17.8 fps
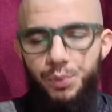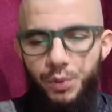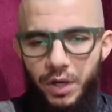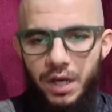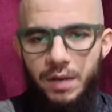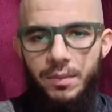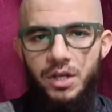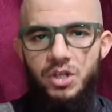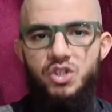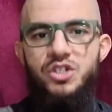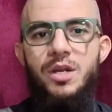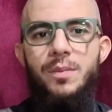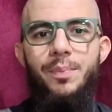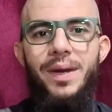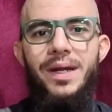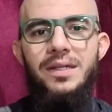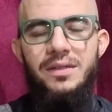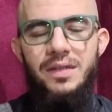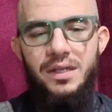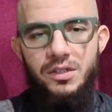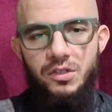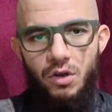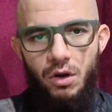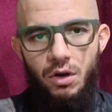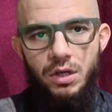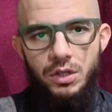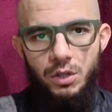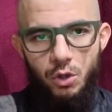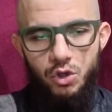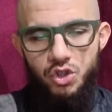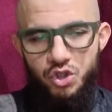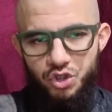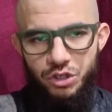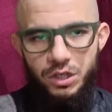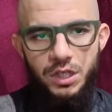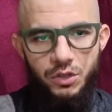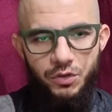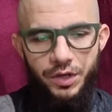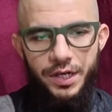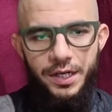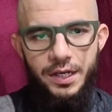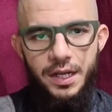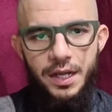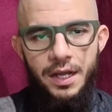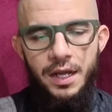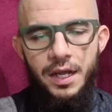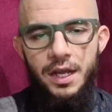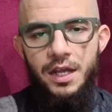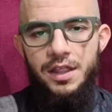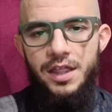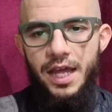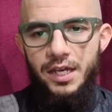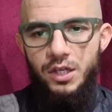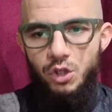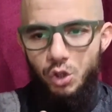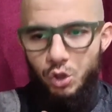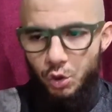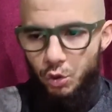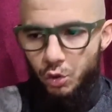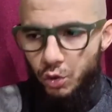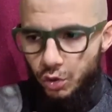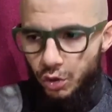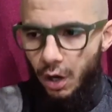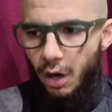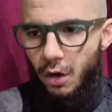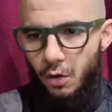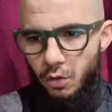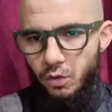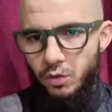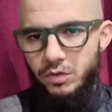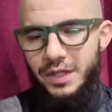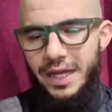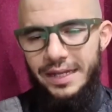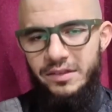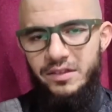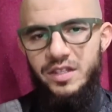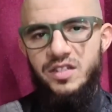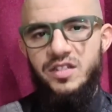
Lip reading: pretty much dependent on those children, then you know that